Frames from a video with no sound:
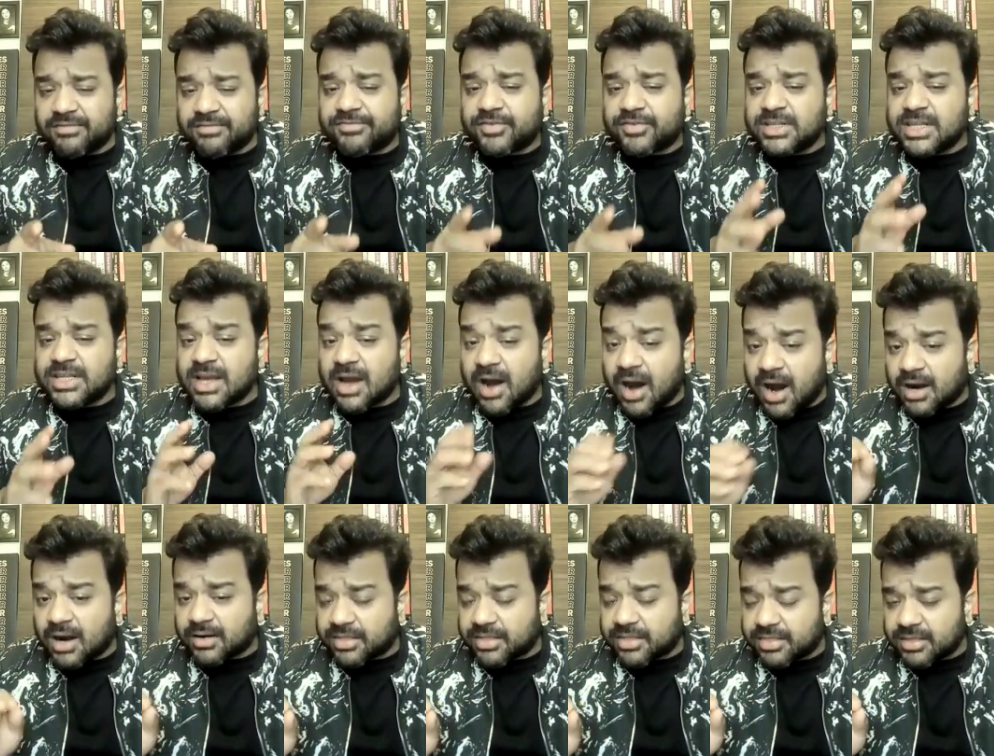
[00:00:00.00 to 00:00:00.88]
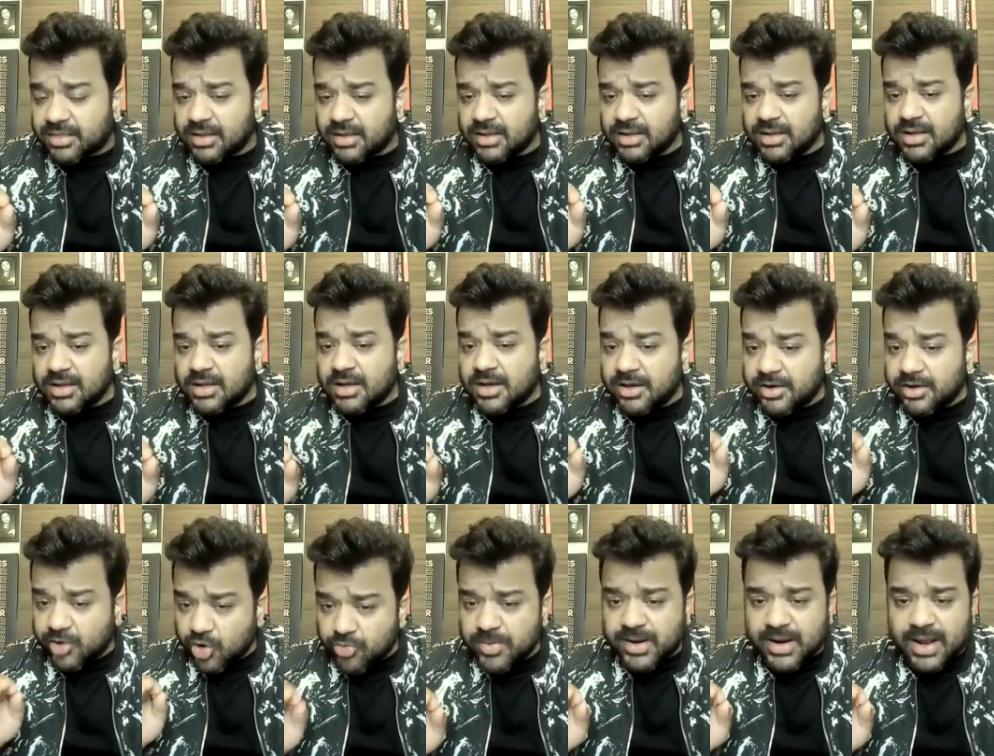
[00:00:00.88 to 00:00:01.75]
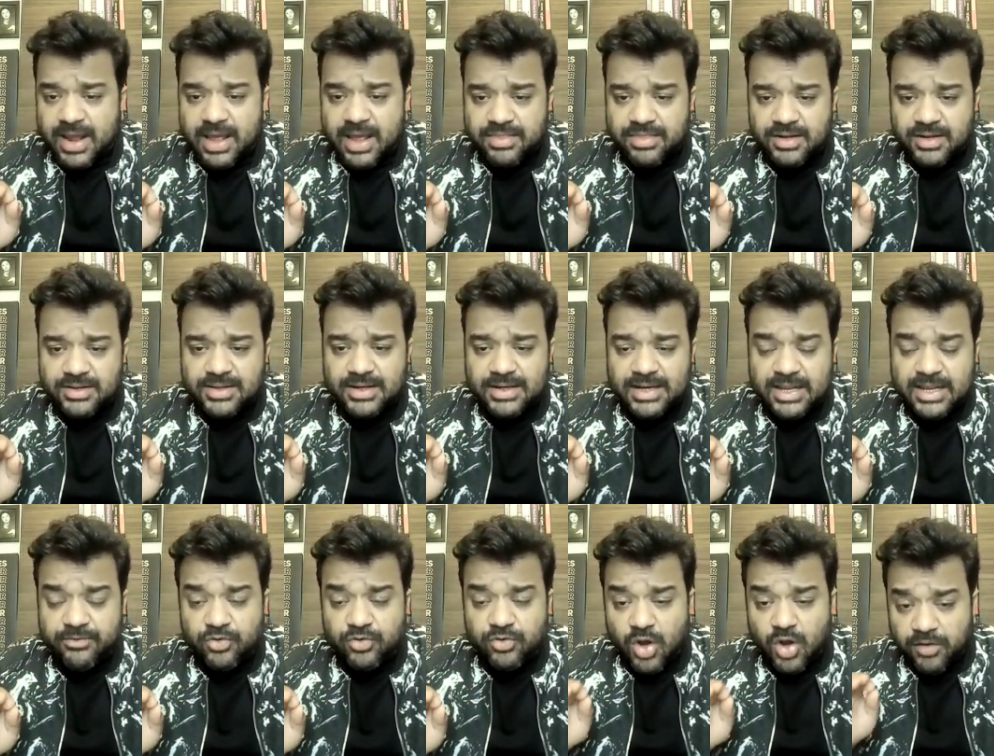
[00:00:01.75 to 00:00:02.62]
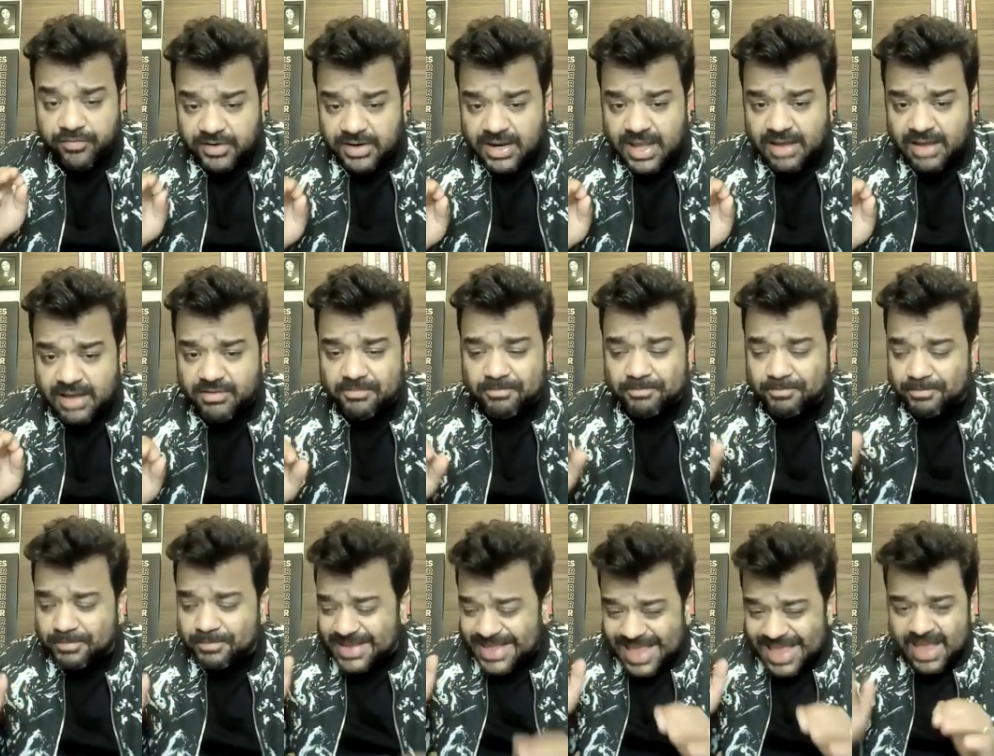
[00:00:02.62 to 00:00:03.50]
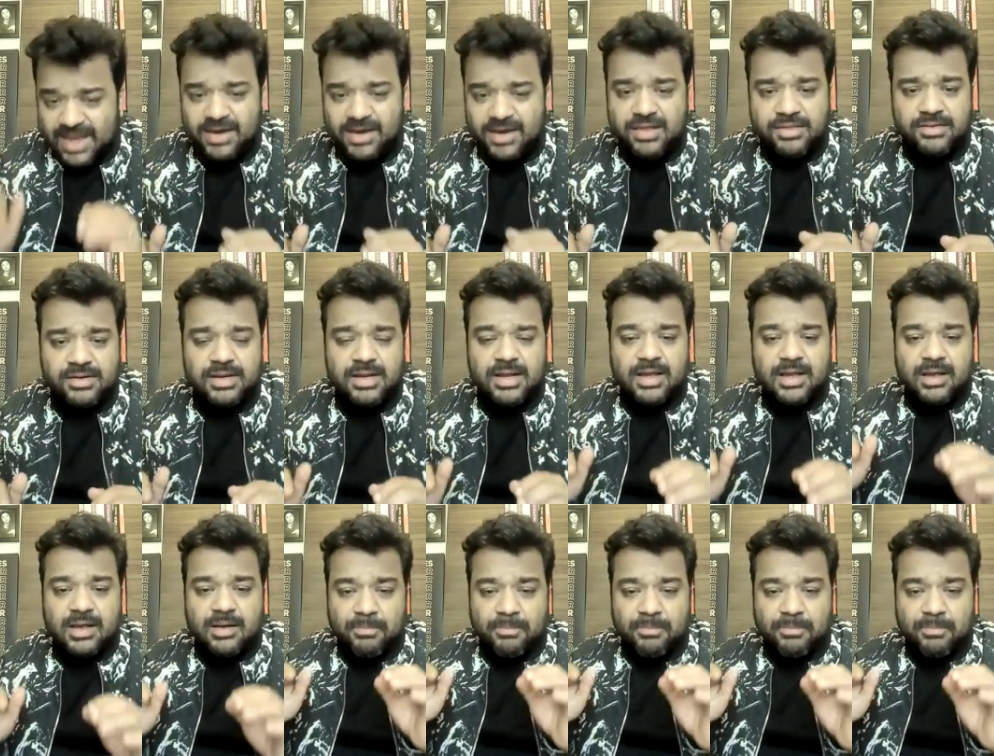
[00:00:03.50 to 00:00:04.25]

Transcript: love for the arts Rumor has it that he would often have a pianist